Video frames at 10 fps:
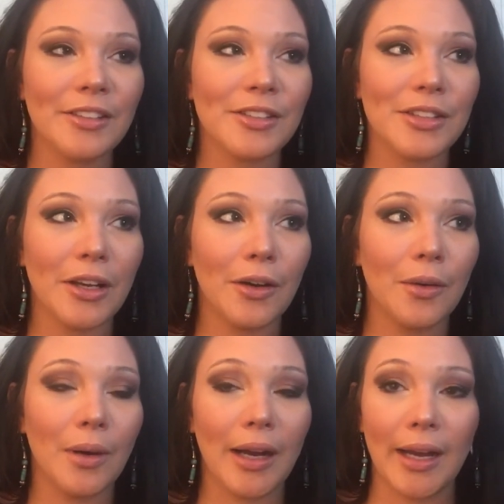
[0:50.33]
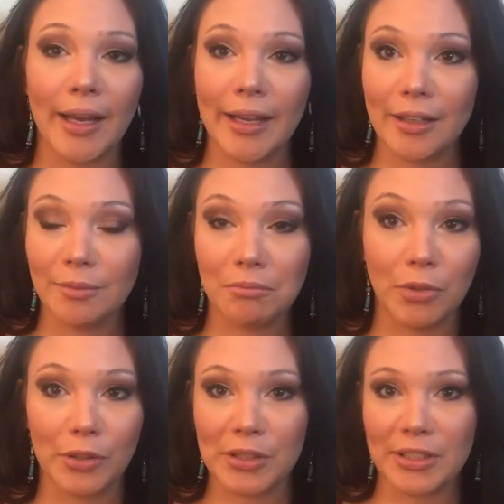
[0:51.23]
so I
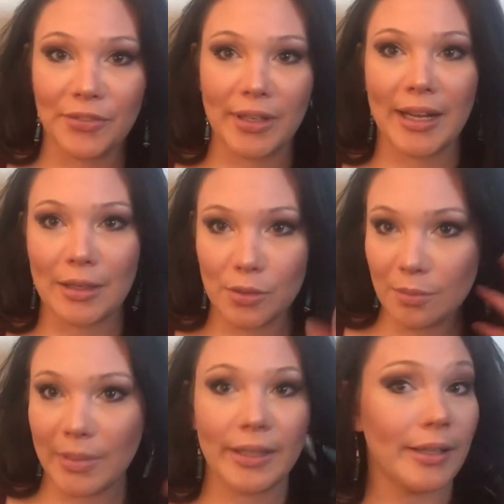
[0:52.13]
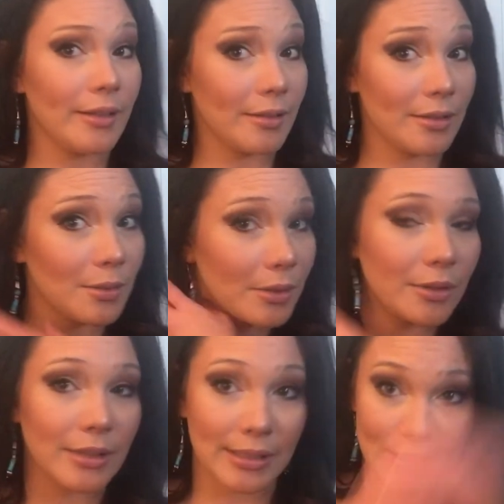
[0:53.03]
learned different hacks. Oh, my hair is going
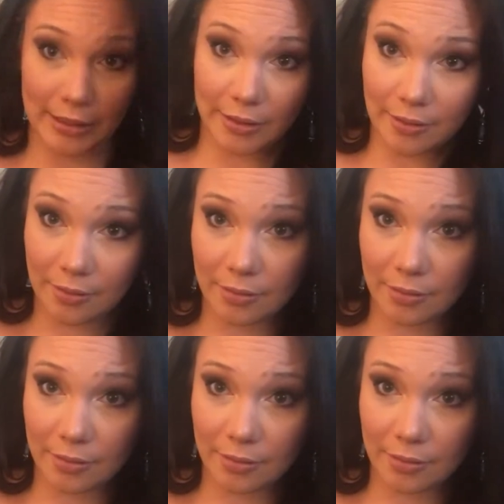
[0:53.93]
crazy here.